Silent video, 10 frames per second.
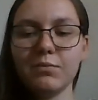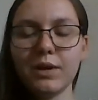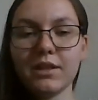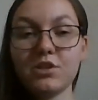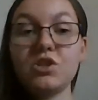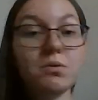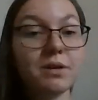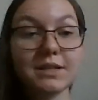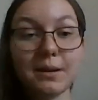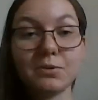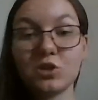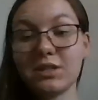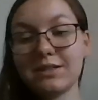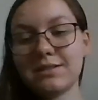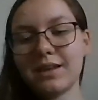with 2
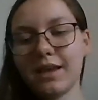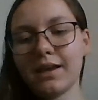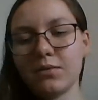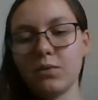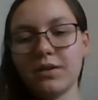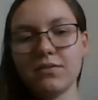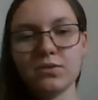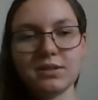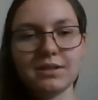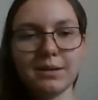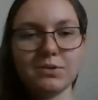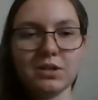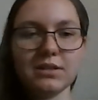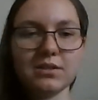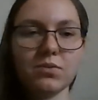exceptions. And one of those
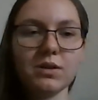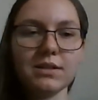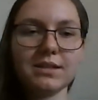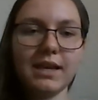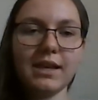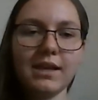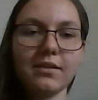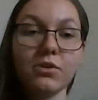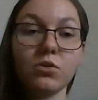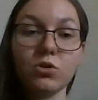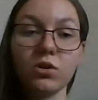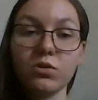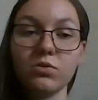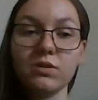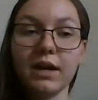exceptions was a little
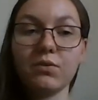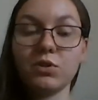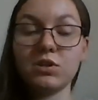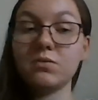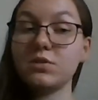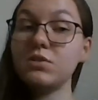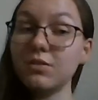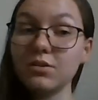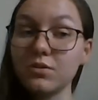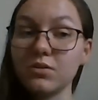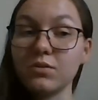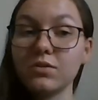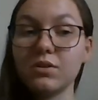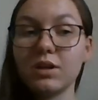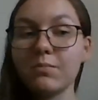girl who died when she was 2 years
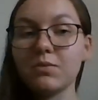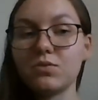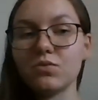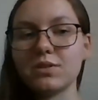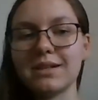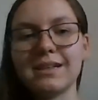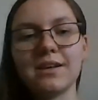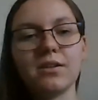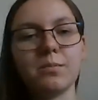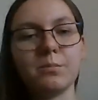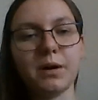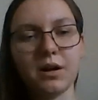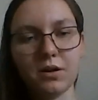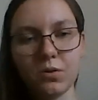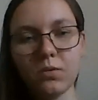old. Her name was Rosalia
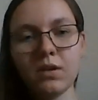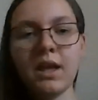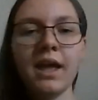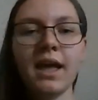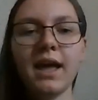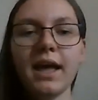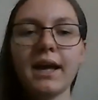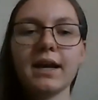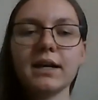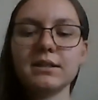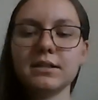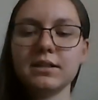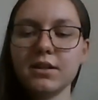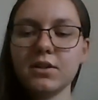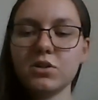Lombardo, and
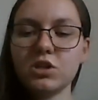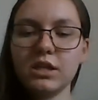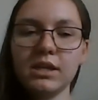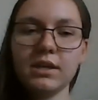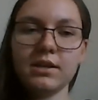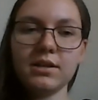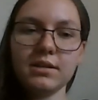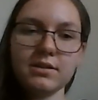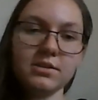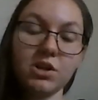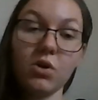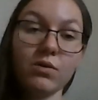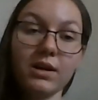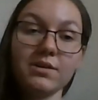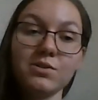she is
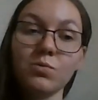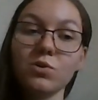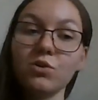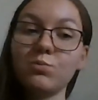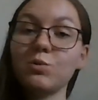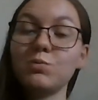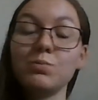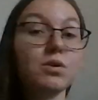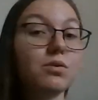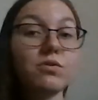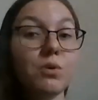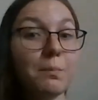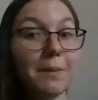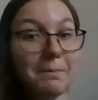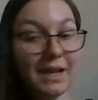known as the world's most beautiful
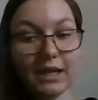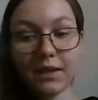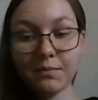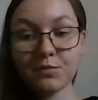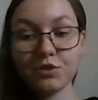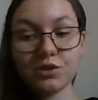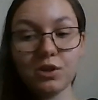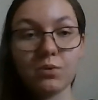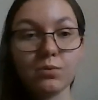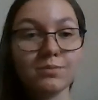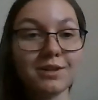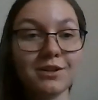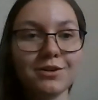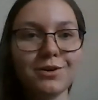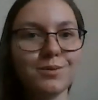mummy. So
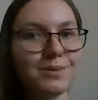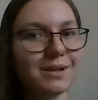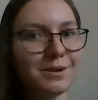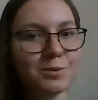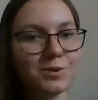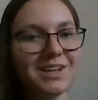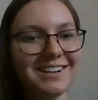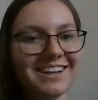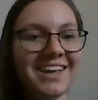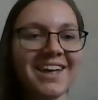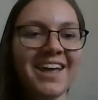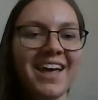there you go, Palermo, Italy.